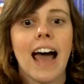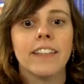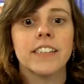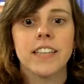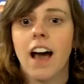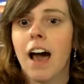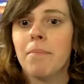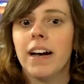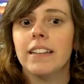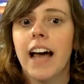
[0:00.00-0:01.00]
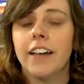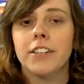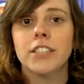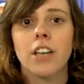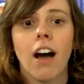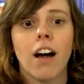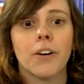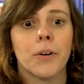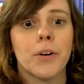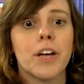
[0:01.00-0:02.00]
at the top allow you to
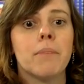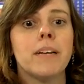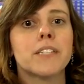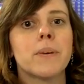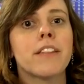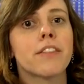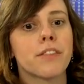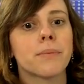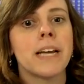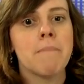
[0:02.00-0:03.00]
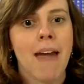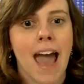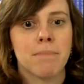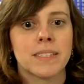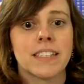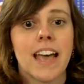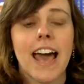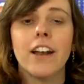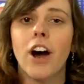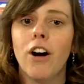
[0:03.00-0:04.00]
toggle between 3 maps
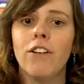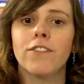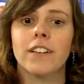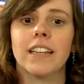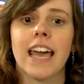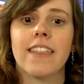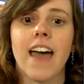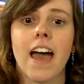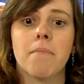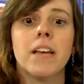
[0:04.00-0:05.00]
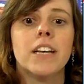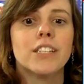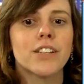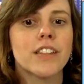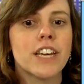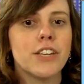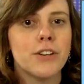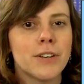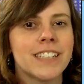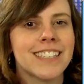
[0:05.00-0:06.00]
and overlay them so that
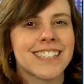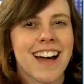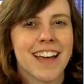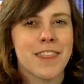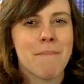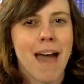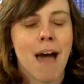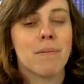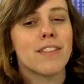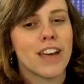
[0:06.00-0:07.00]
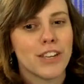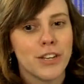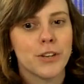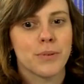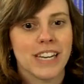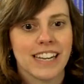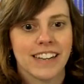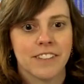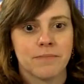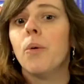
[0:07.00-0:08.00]
you can design the map that you
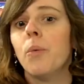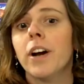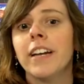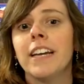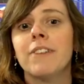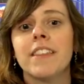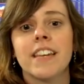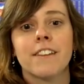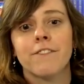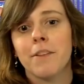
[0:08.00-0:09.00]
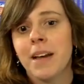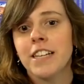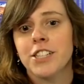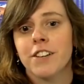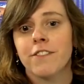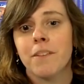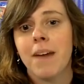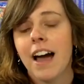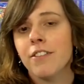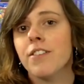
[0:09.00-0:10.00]
need. Working with the information
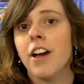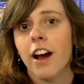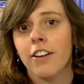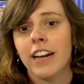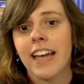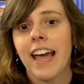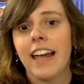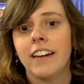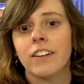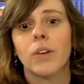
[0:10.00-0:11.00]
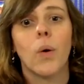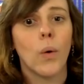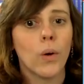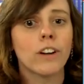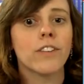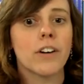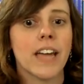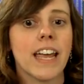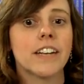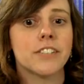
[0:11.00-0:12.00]
from either the hurricane or
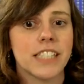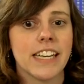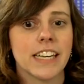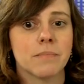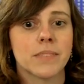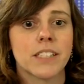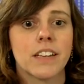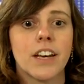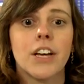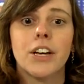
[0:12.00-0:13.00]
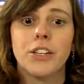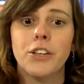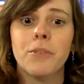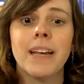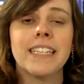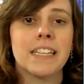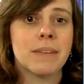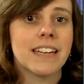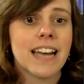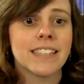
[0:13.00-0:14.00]
volcano teams, you may
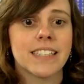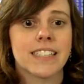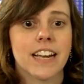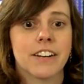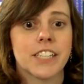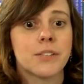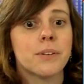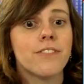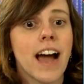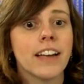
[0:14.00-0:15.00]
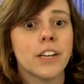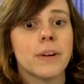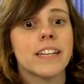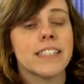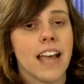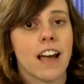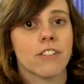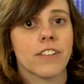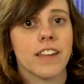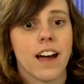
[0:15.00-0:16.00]
deem it necessary to evacuate a
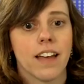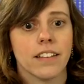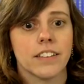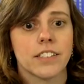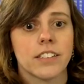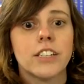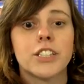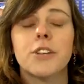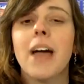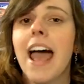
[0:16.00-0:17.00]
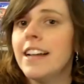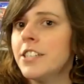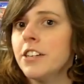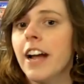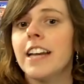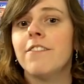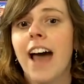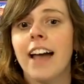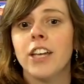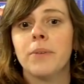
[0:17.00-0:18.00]
town on the island. To enter an
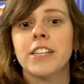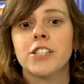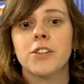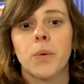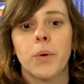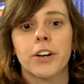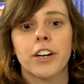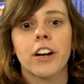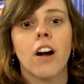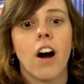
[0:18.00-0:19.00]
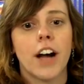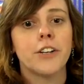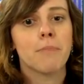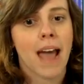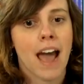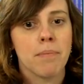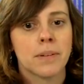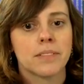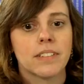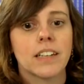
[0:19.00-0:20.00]
evacuation order on your
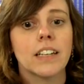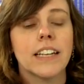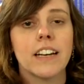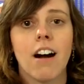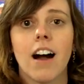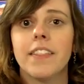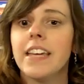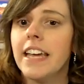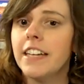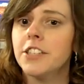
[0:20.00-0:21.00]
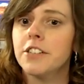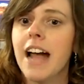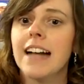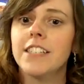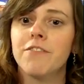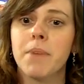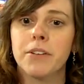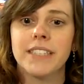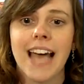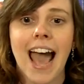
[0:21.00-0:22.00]
map, click on the Interactive
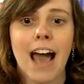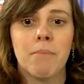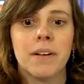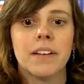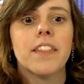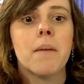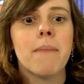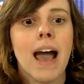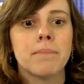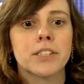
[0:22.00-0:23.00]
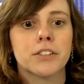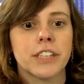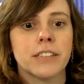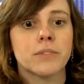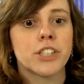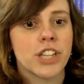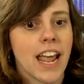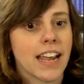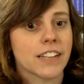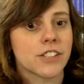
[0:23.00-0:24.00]
Mode tab. The map screen will
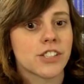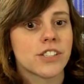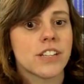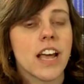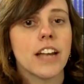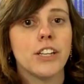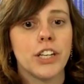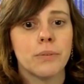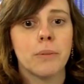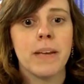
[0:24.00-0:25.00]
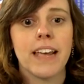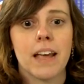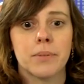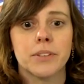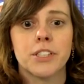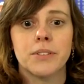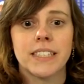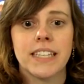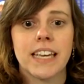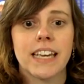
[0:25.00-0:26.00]
change, and you will be able to
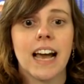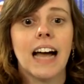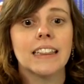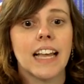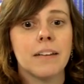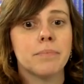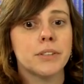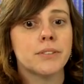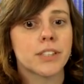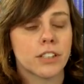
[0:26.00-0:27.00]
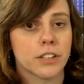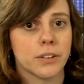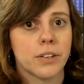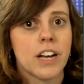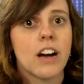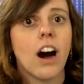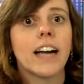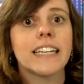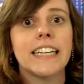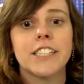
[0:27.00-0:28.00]
see a light blue circle
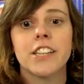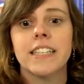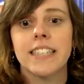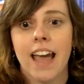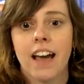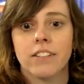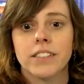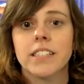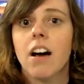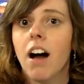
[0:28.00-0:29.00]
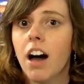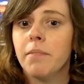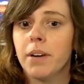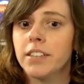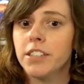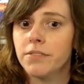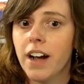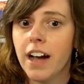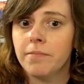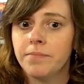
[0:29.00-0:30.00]
on each of the towns on
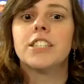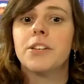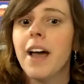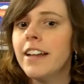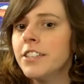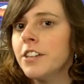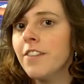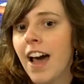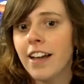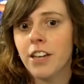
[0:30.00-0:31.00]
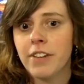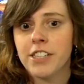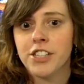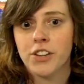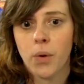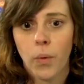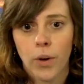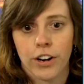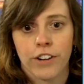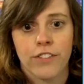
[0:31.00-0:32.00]
Montserrat. To enter an evacuation
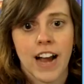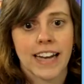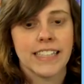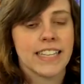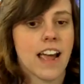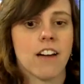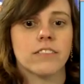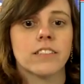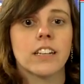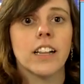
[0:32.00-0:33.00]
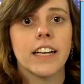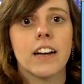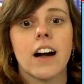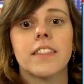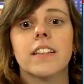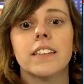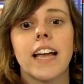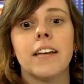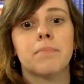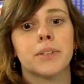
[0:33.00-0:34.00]
order for any town, click on the
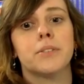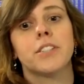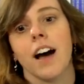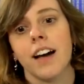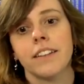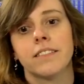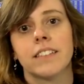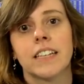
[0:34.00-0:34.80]
light blue dot.